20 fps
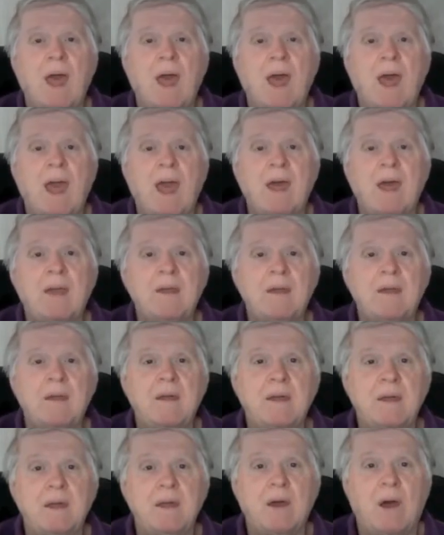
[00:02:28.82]
And
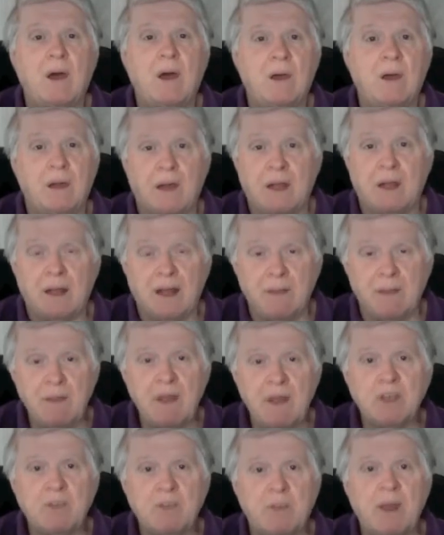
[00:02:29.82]
let
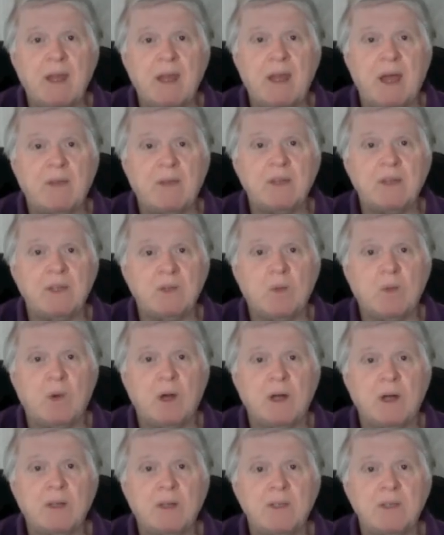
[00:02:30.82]
me explain how this
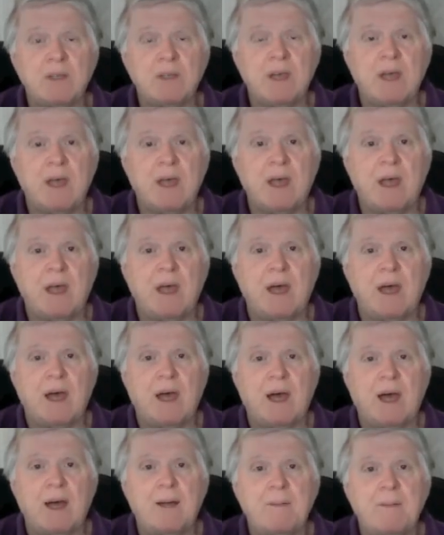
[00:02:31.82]
works.
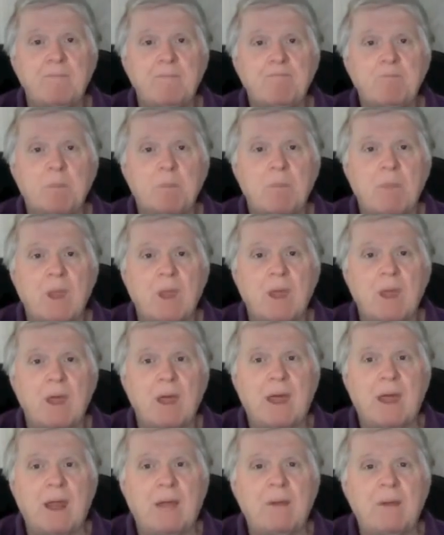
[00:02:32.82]
And
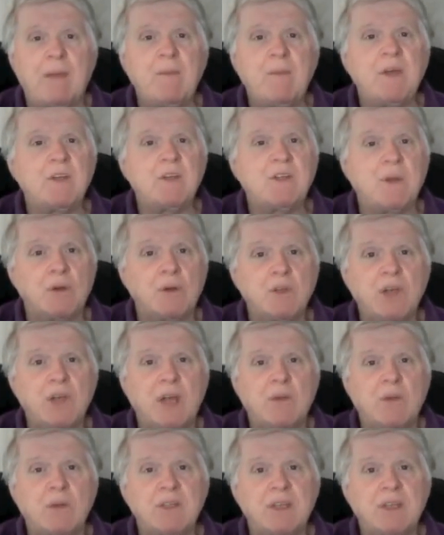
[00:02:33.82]
let me
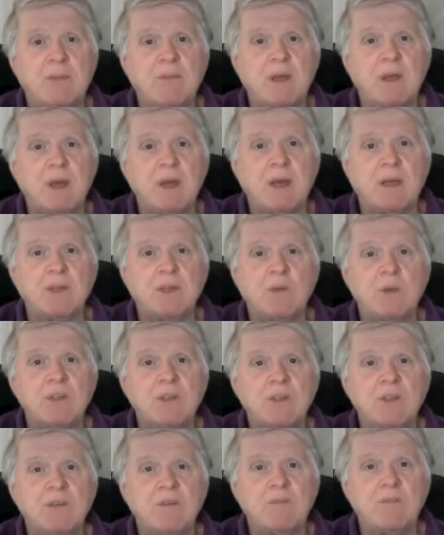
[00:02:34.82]
associate it with something else,
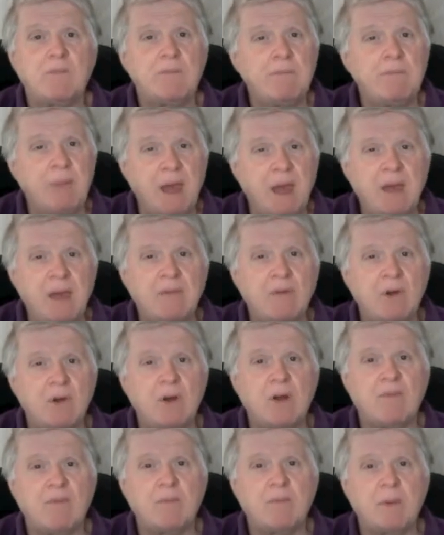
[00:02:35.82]
which you may have
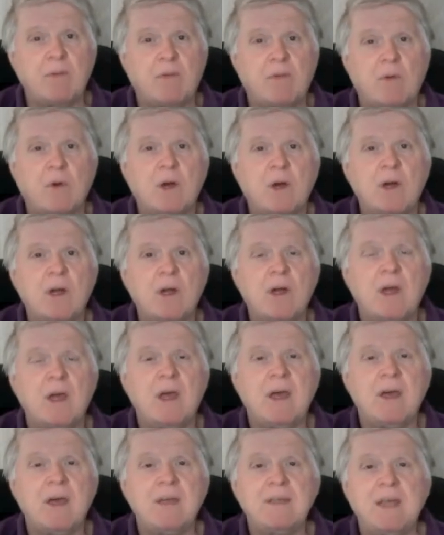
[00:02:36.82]
heard of before,
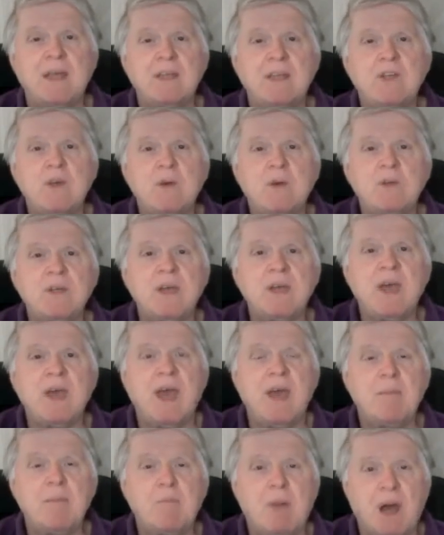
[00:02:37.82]
and that's using
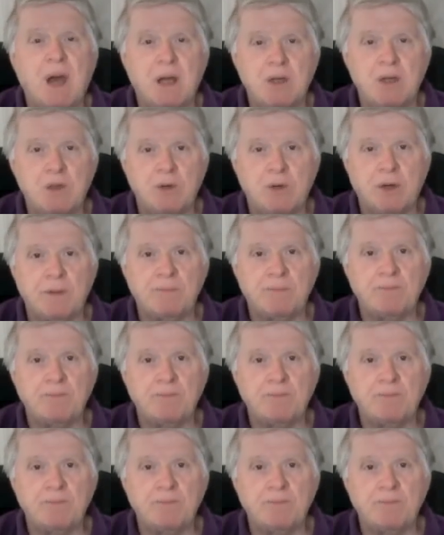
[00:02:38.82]
a mantra.